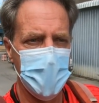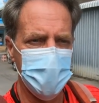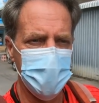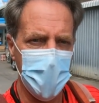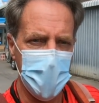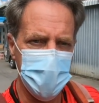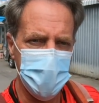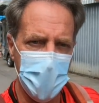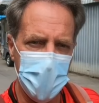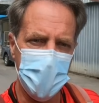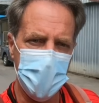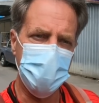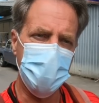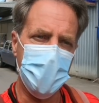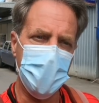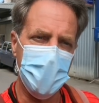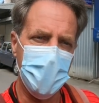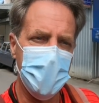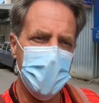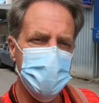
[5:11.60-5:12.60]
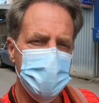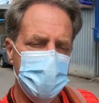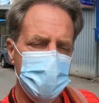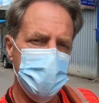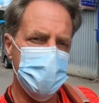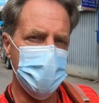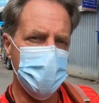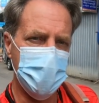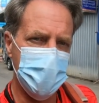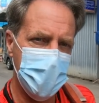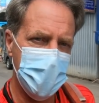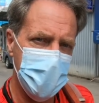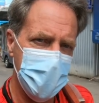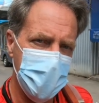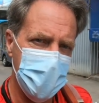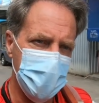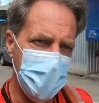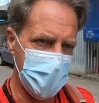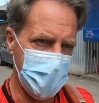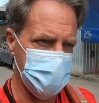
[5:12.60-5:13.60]
If I paid for a license in
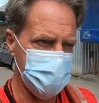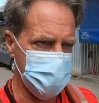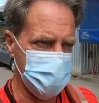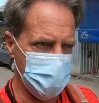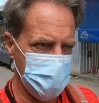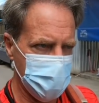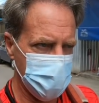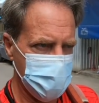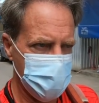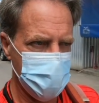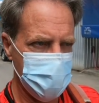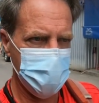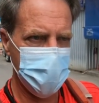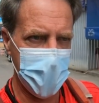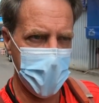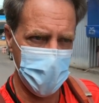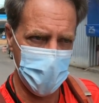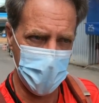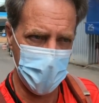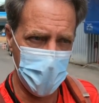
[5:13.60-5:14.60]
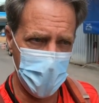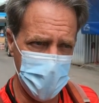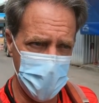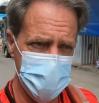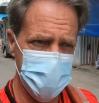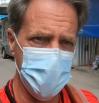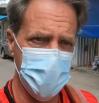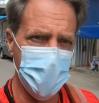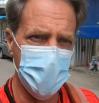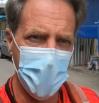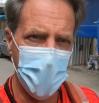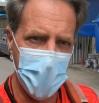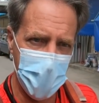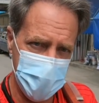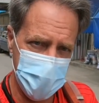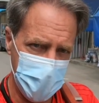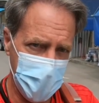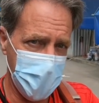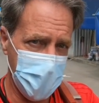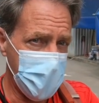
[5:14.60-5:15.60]
KineMaster, that would also
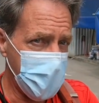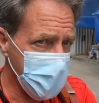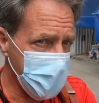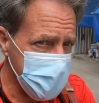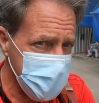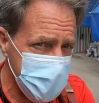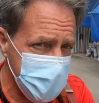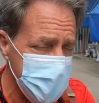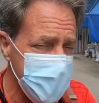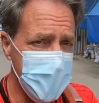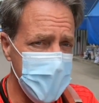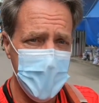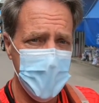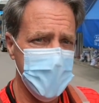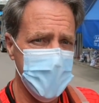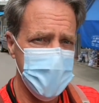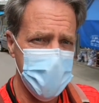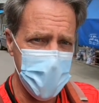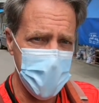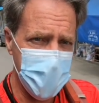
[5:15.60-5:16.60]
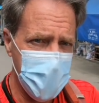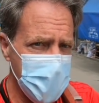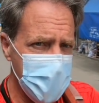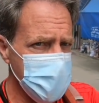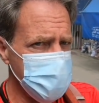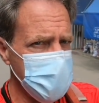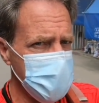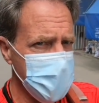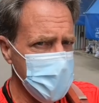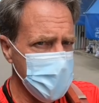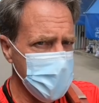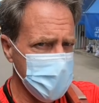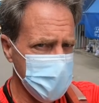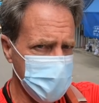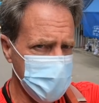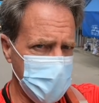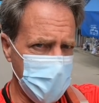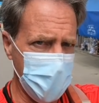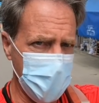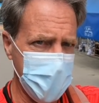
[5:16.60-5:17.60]
unlock 1080p
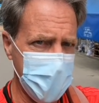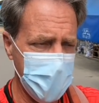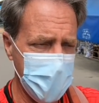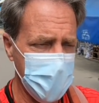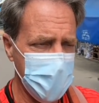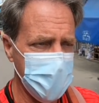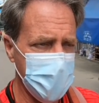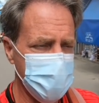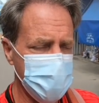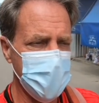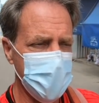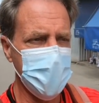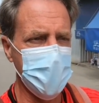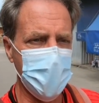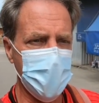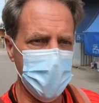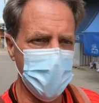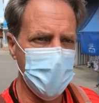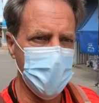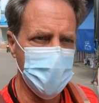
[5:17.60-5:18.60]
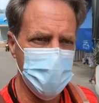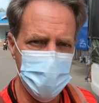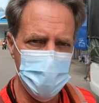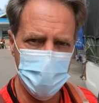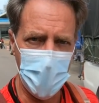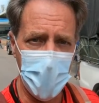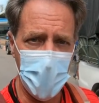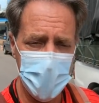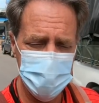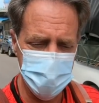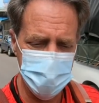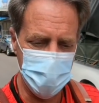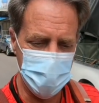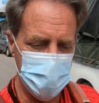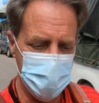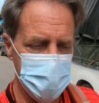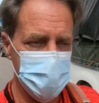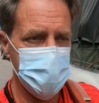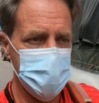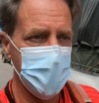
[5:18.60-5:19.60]
and 4K video
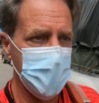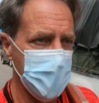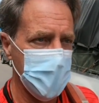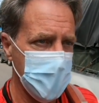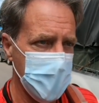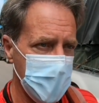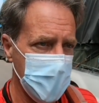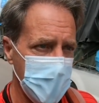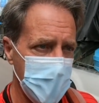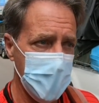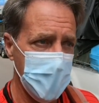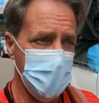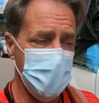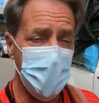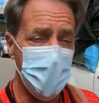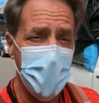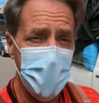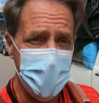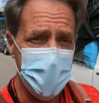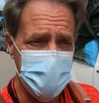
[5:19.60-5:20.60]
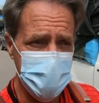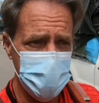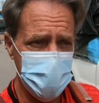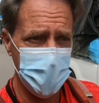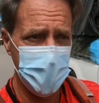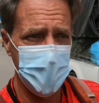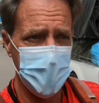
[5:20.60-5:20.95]
options, but